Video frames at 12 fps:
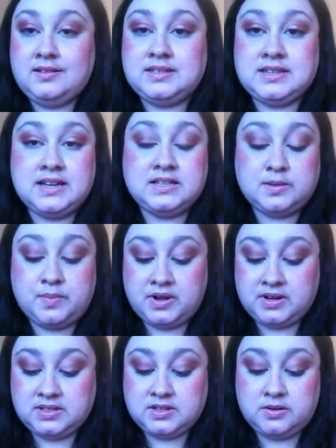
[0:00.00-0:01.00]
it stands up
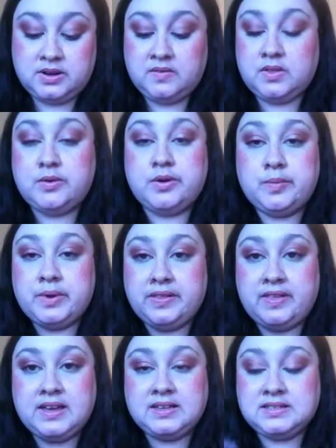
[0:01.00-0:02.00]
on its own, even though nobody
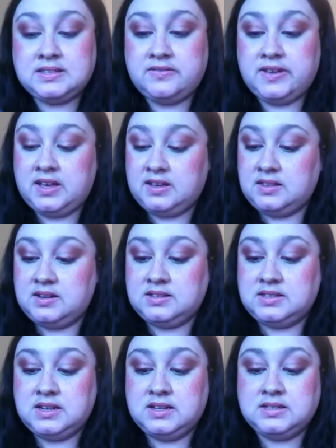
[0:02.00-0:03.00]
likes the fact that
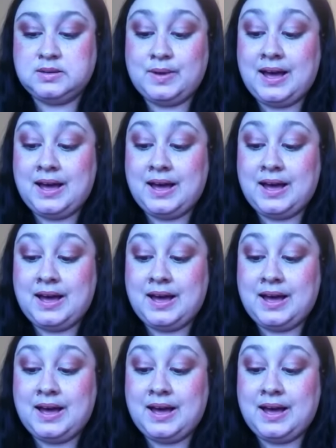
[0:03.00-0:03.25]
it stands up.